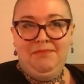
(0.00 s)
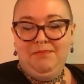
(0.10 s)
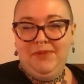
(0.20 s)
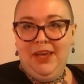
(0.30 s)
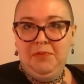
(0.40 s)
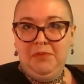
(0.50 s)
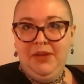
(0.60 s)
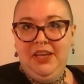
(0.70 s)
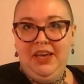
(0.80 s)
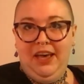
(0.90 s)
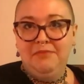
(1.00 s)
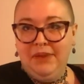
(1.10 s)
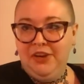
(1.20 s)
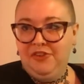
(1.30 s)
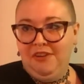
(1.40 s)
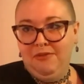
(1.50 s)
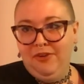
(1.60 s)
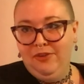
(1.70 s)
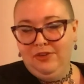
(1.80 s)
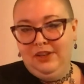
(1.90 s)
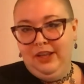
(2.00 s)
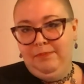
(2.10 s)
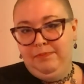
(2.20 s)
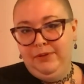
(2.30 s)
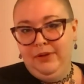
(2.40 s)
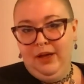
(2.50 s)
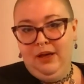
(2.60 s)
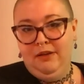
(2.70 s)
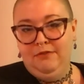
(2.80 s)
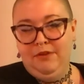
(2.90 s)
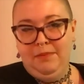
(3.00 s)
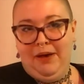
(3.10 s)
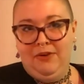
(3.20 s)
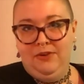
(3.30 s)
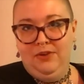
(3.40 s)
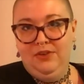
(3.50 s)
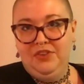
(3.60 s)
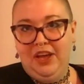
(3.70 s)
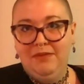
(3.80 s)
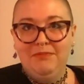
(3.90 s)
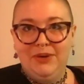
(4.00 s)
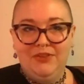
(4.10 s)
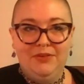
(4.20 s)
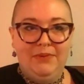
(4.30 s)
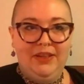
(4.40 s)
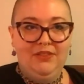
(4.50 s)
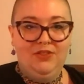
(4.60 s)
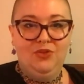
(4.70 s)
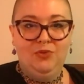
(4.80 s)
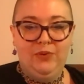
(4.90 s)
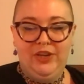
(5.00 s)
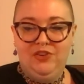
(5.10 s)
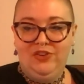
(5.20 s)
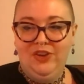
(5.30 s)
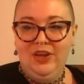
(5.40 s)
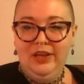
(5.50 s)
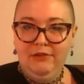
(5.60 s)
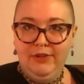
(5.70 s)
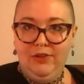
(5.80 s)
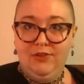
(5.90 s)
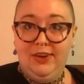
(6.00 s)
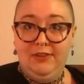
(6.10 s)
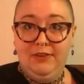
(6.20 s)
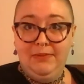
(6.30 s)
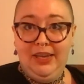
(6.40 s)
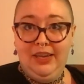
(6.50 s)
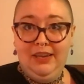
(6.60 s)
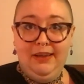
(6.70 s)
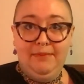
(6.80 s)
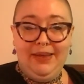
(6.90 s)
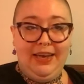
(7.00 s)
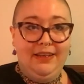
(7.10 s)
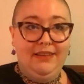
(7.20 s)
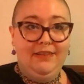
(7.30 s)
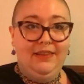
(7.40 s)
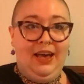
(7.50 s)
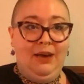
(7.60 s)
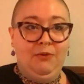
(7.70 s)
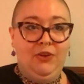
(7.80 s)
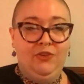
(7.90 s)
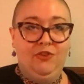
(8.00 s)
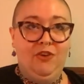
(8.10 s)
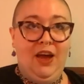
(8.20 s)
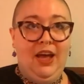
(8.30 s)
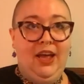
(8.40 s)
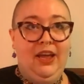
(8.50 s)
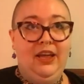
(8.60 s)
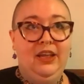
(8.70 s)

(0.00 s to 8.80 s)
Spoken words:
keeping me at my general clip of about 10 books a month, which feels good to me because I want to try